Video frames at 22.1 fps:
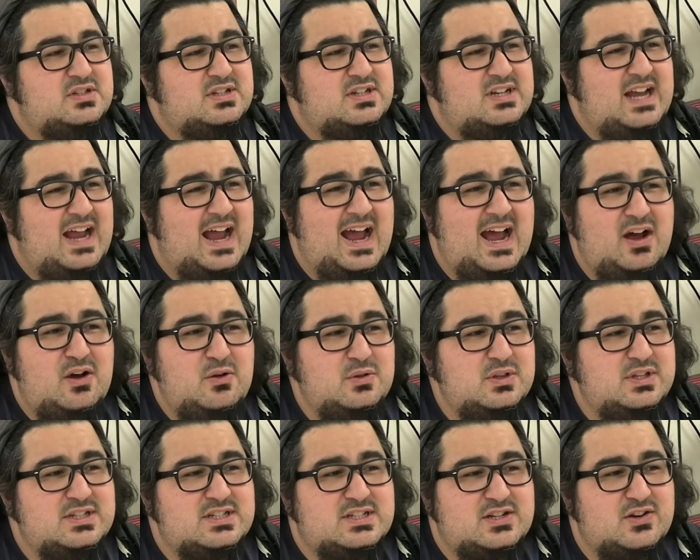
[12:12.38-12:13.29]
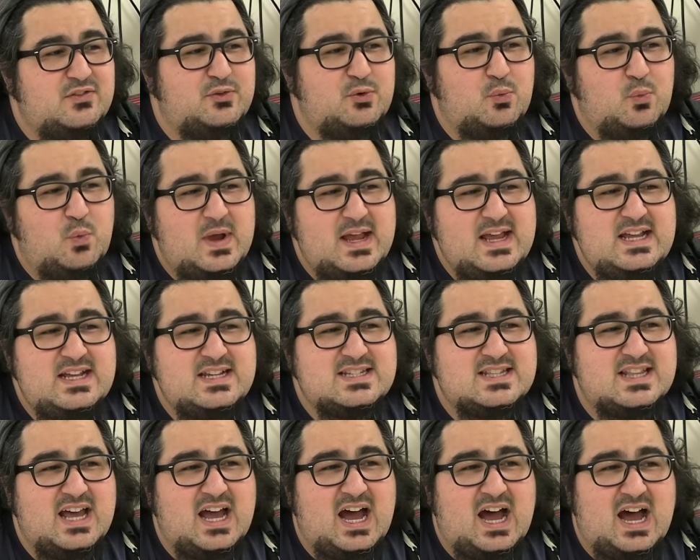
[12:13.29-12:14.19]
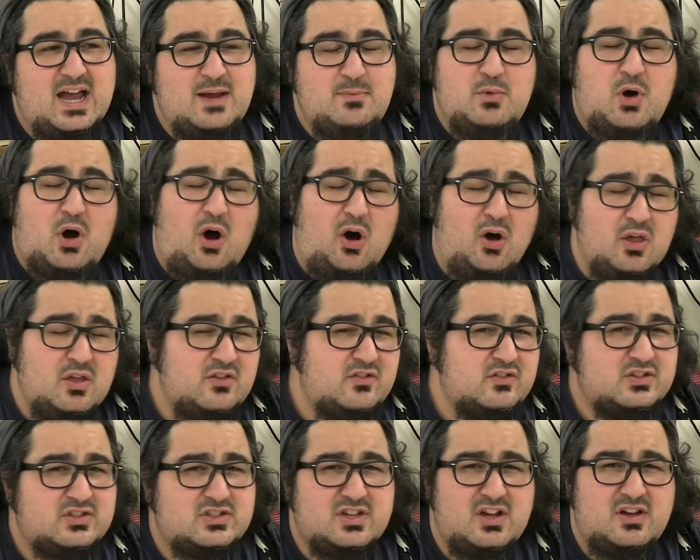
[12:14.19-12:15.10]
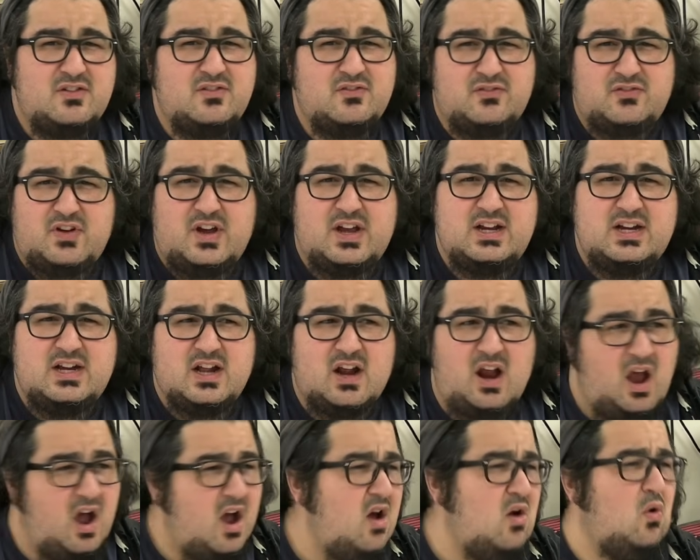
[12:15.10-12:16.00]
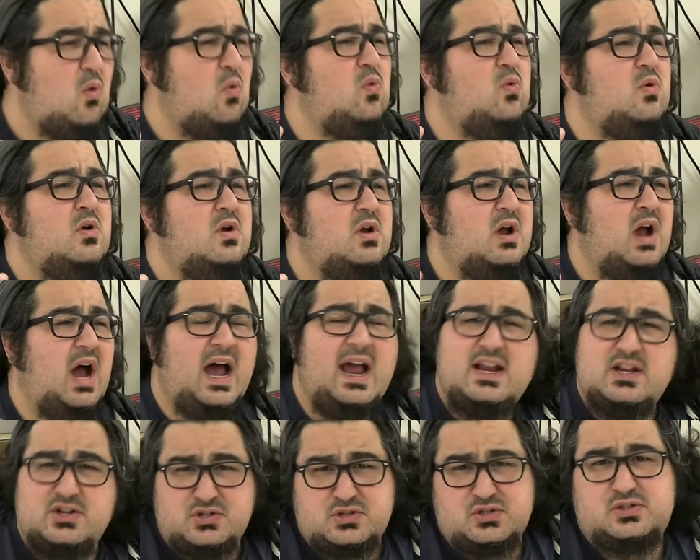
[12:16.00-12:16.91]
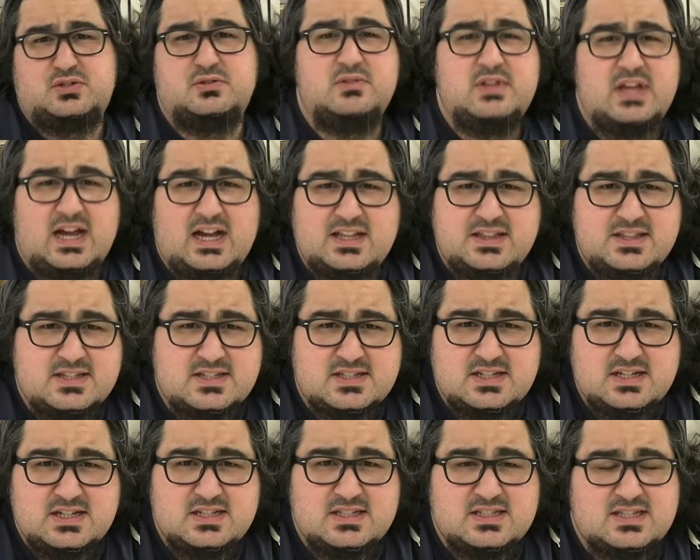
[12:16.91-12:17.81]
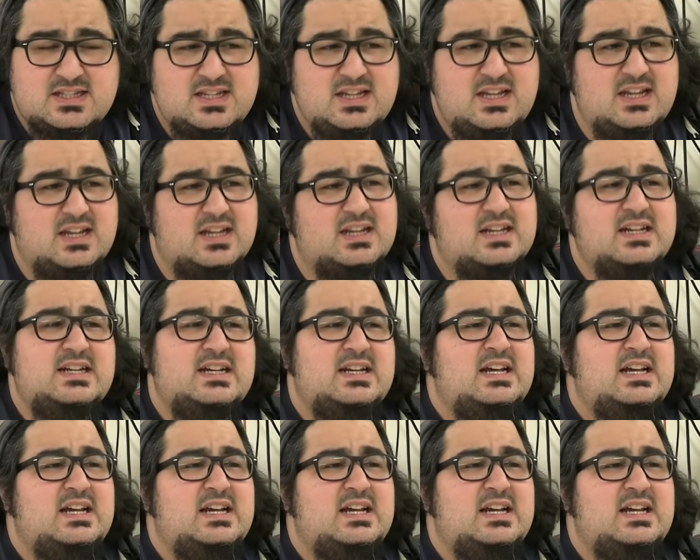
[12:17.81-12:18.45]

countless different ways that I'm all of a sudden finding, oh, I could just do that on the CNC.